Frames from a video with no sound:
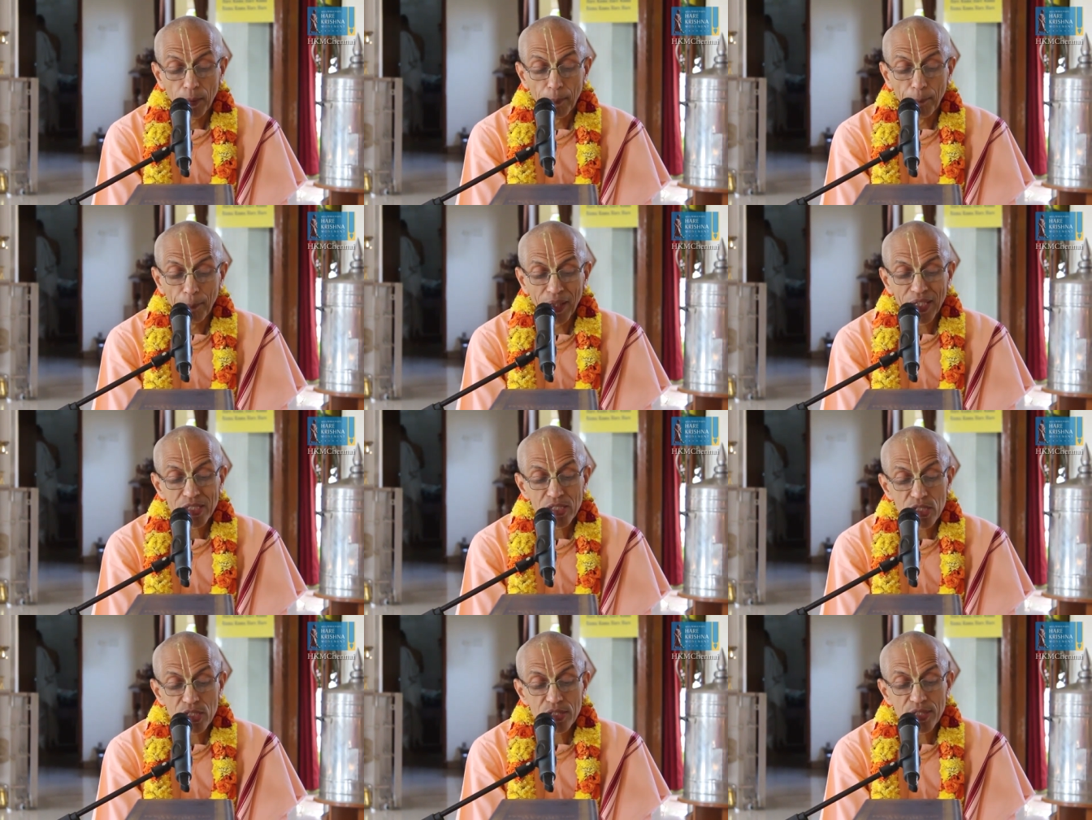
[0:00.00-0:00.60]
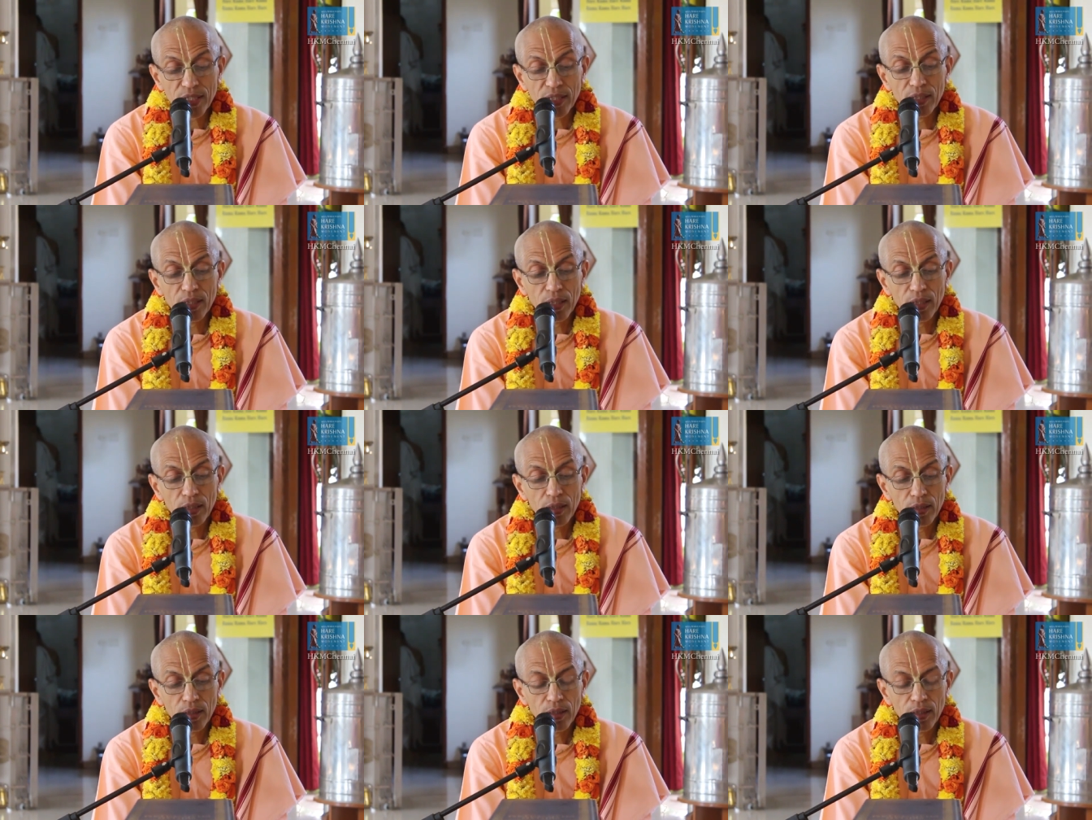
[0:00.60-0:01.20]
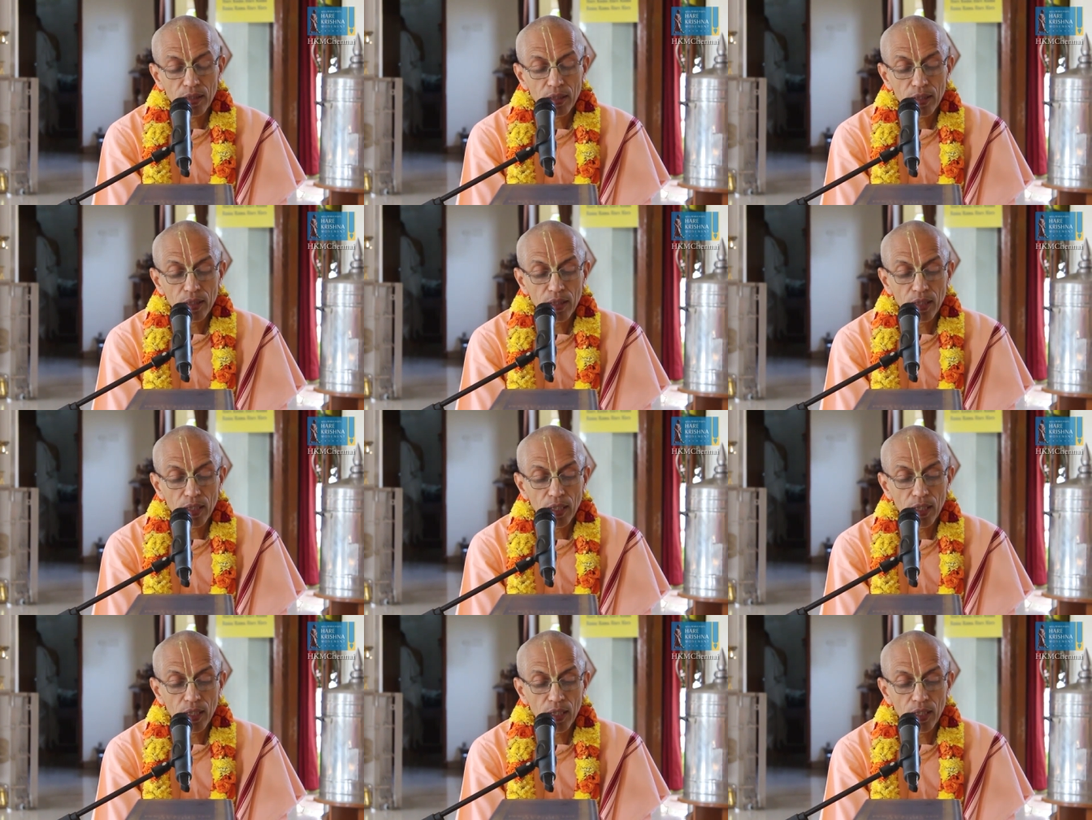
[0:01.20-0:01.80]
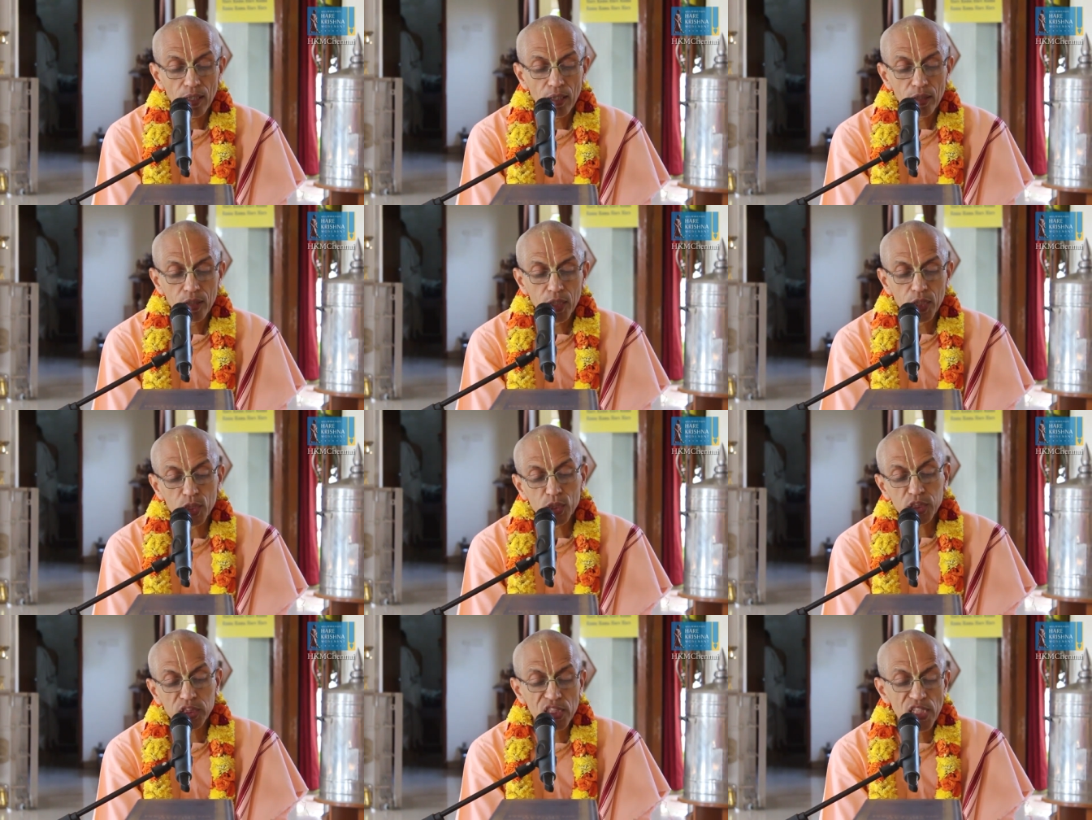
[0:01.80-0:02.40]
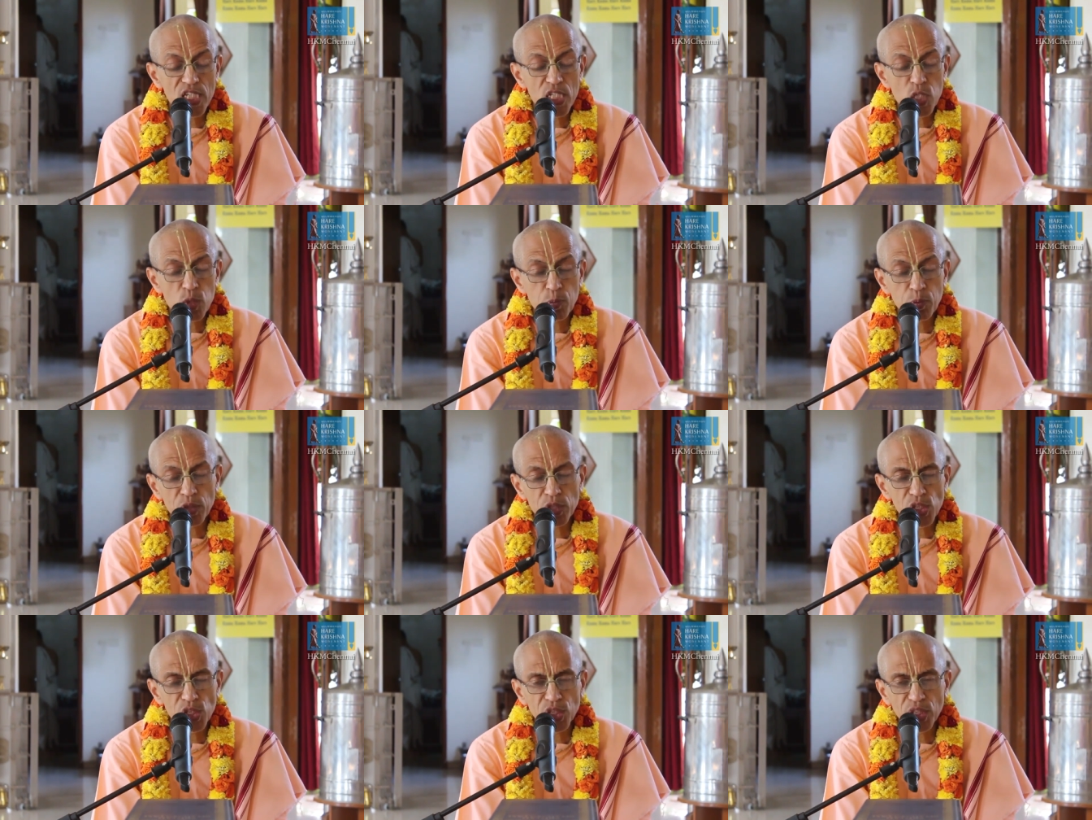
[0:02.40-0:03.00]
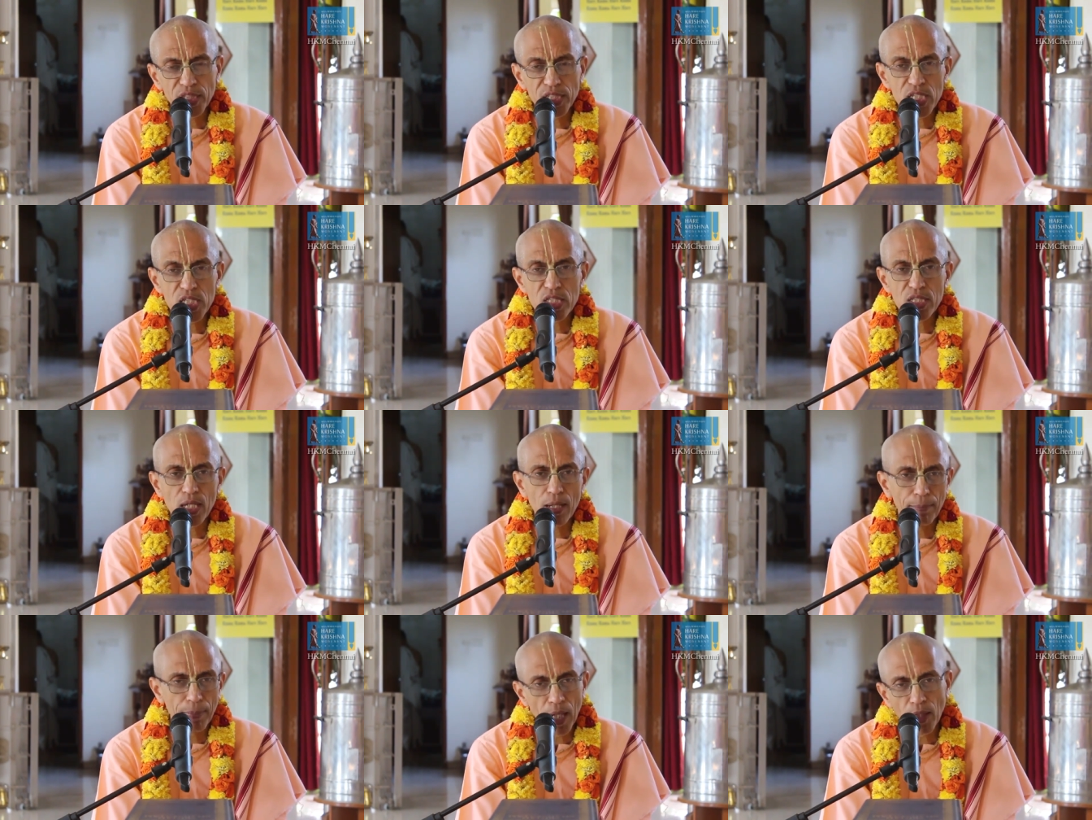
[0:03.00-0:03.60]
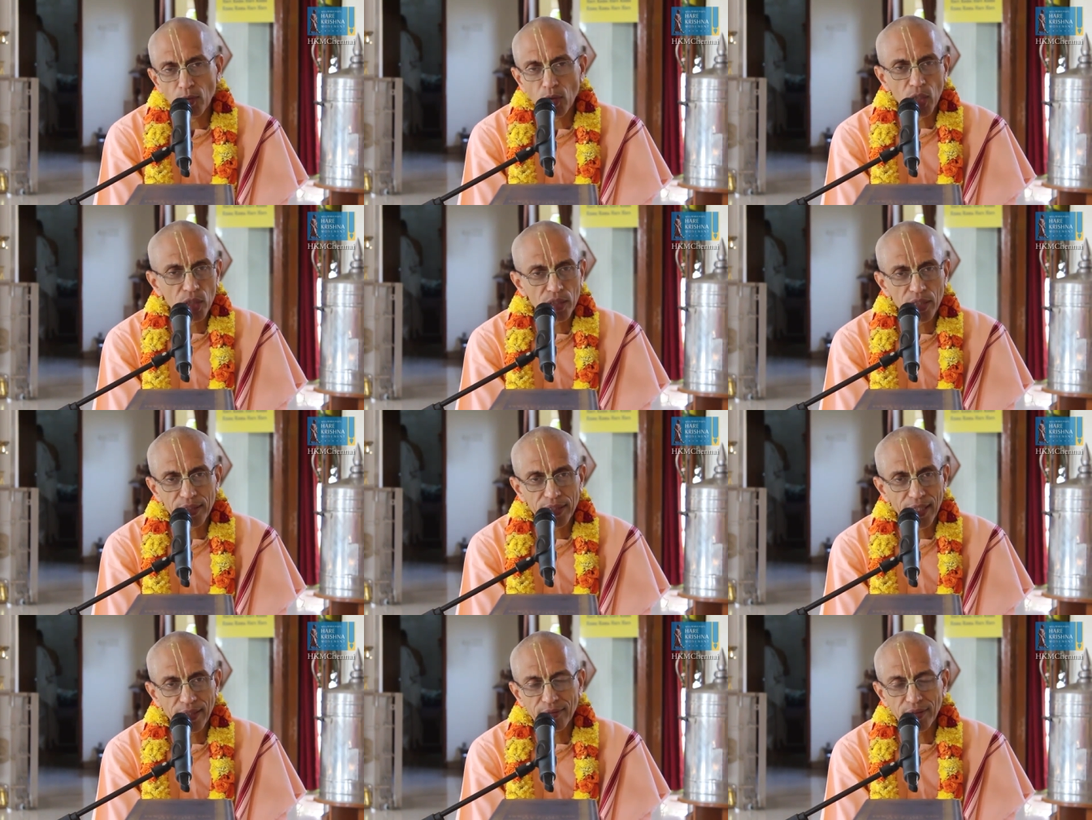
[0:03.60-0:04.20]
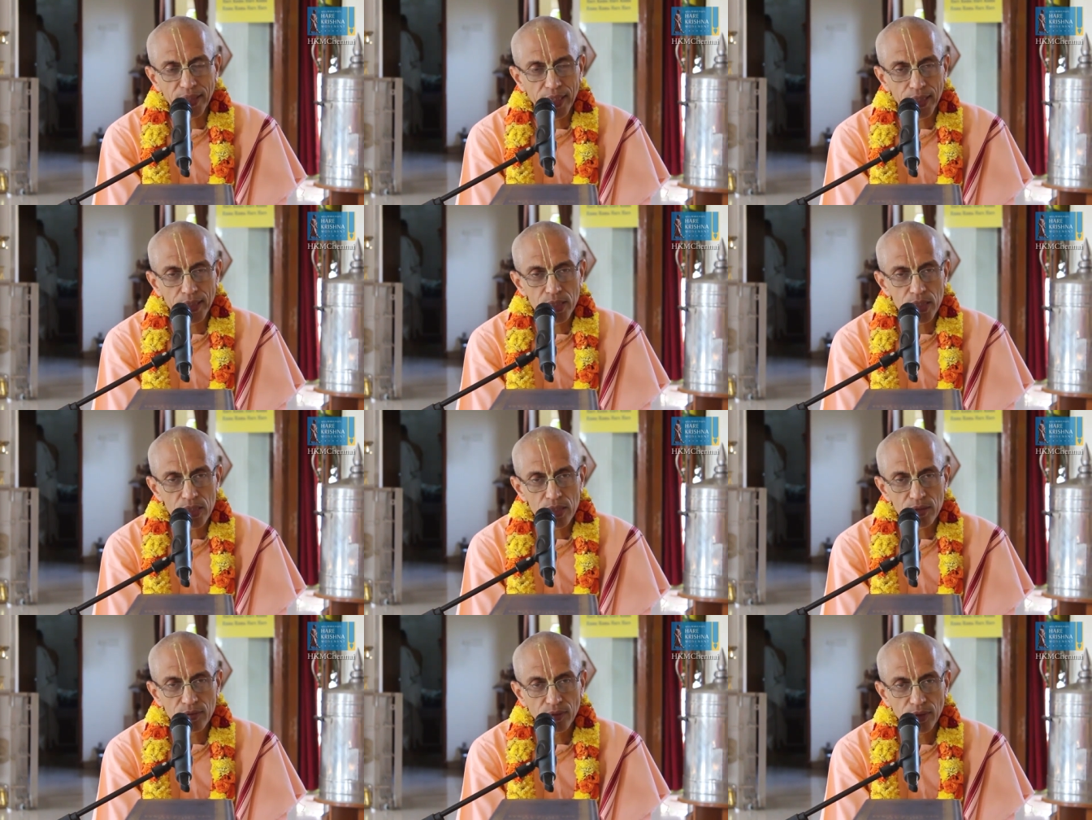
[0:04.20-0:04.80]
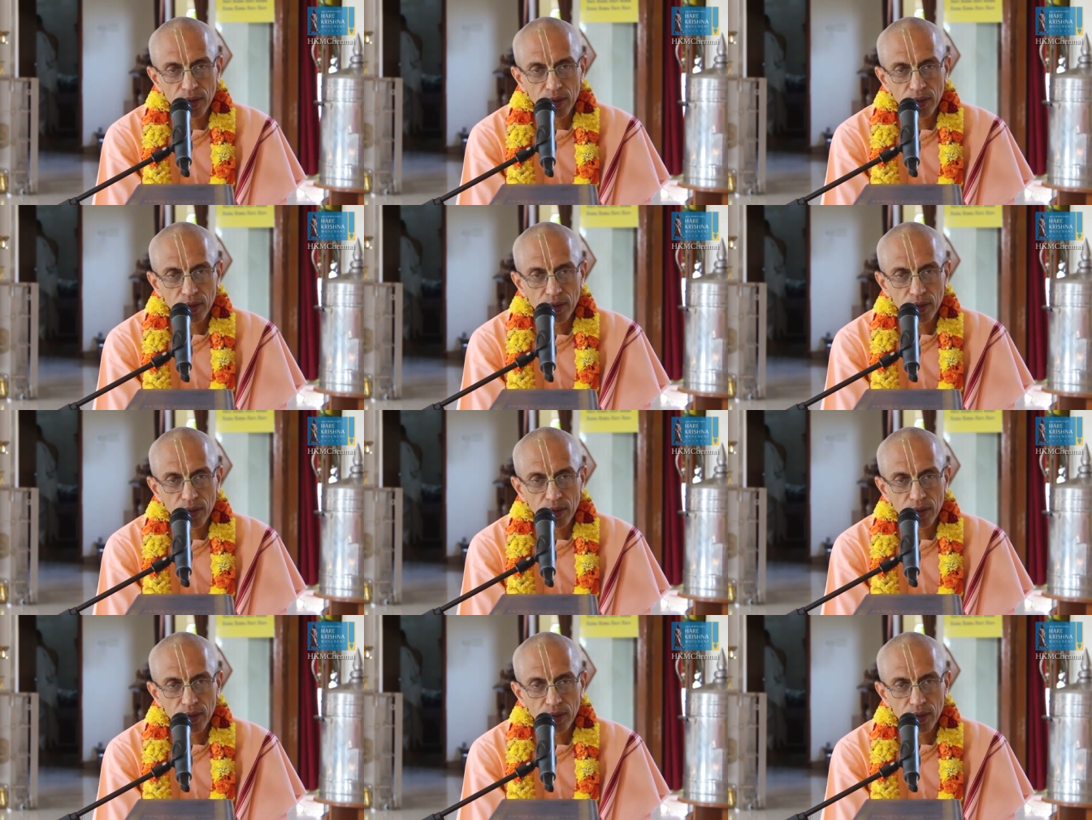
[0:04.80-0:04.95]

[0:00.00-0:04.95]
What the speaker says: But still, Krishna's position is above all the devatas.